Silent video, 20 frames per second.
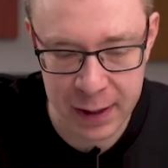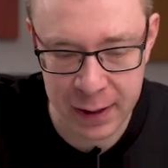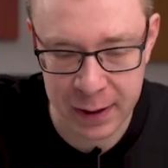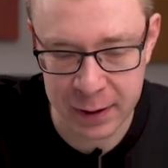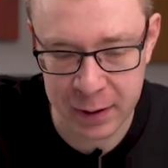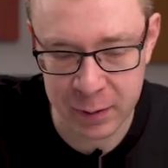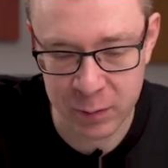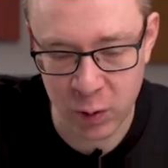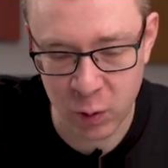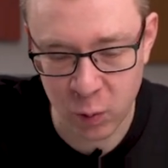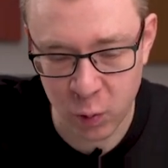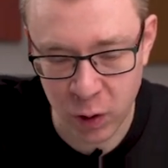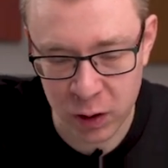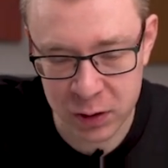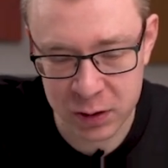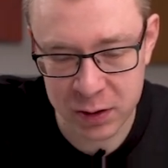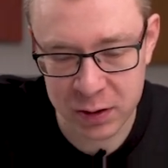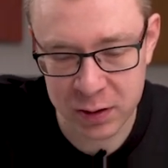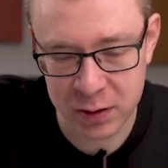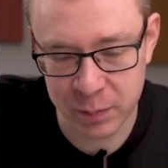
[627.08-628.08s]
Um,
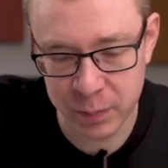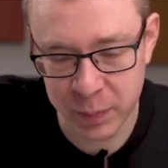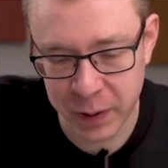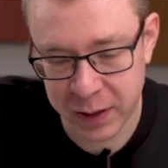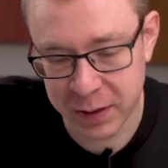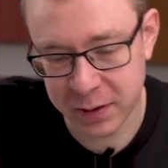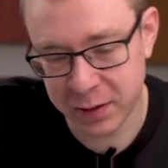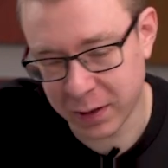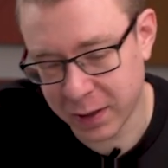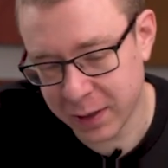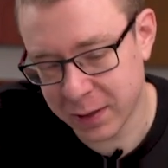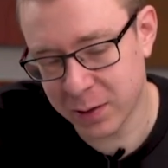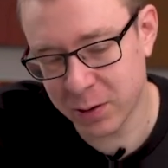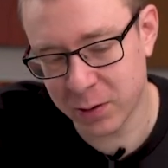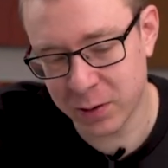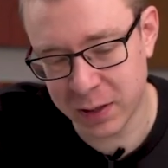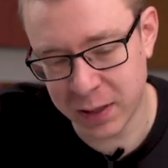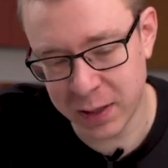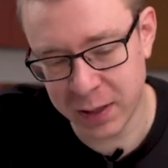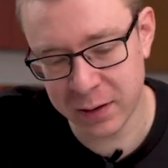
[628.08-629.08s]
one big side
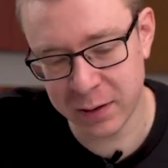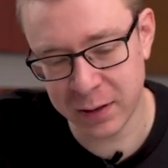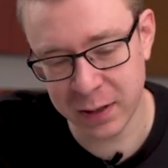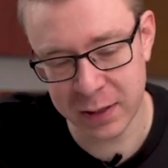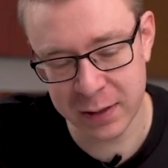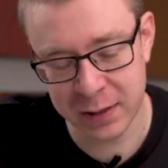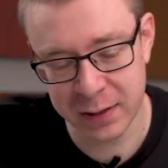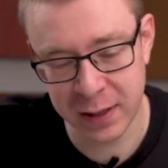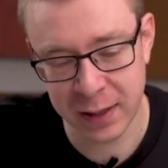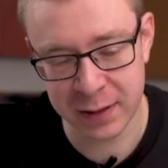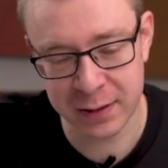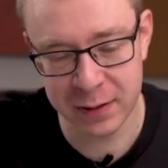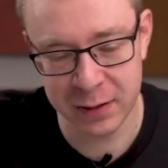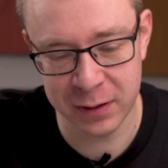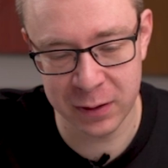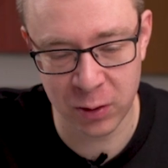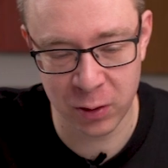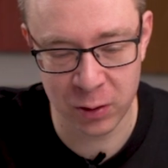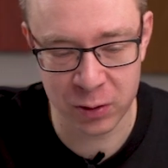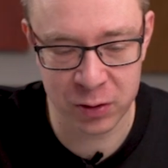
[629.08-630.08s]
note here is that
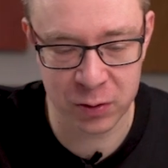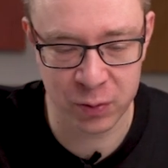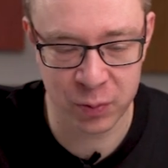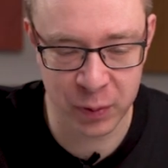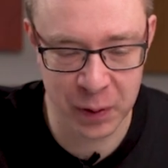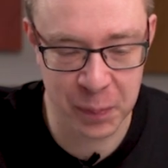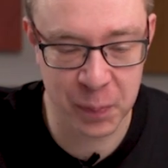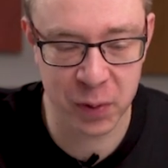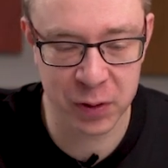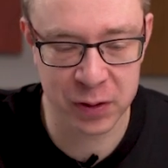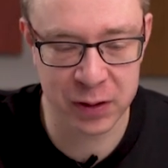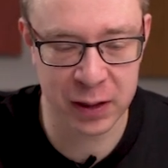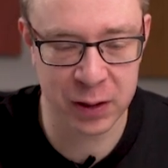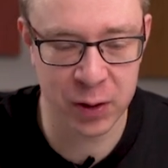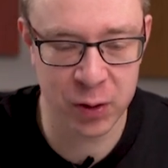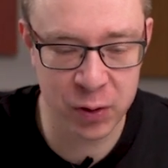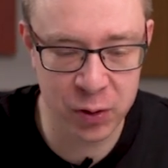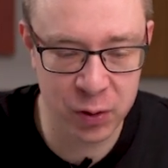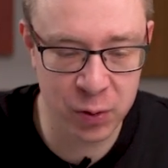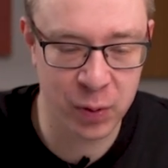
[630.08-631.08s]
those reports that
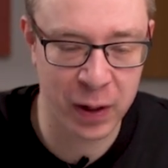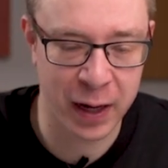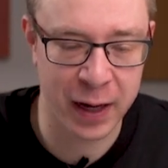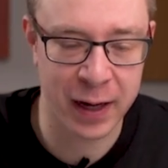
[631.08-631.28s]
you do